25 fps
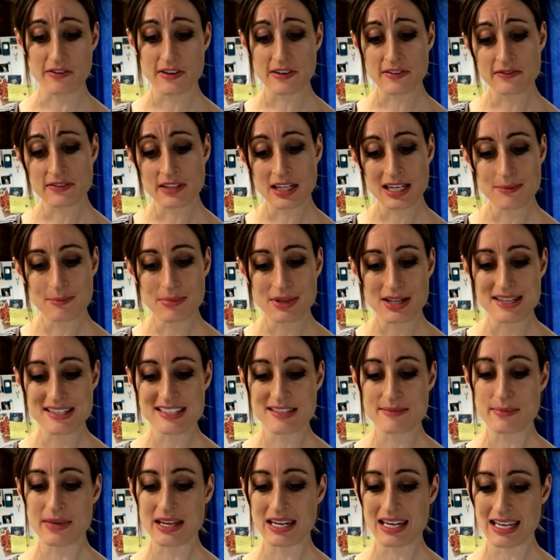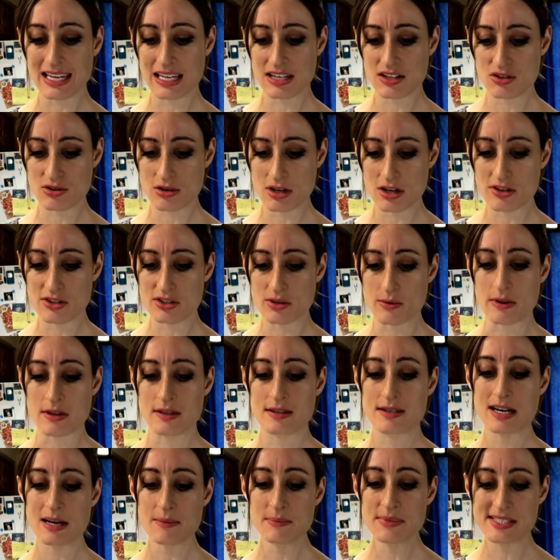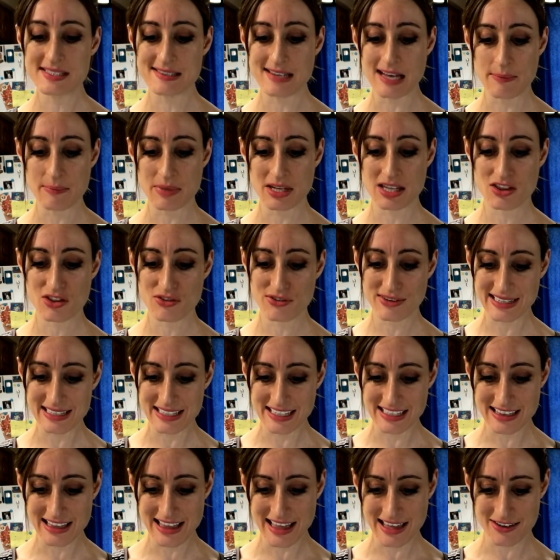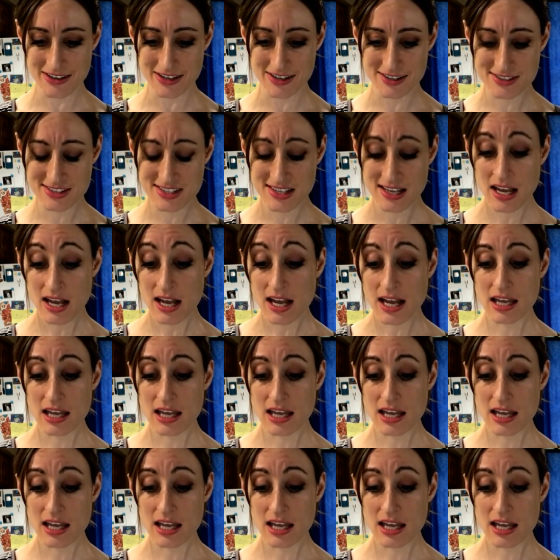15 plus minute intros with dubstep and 3D letters.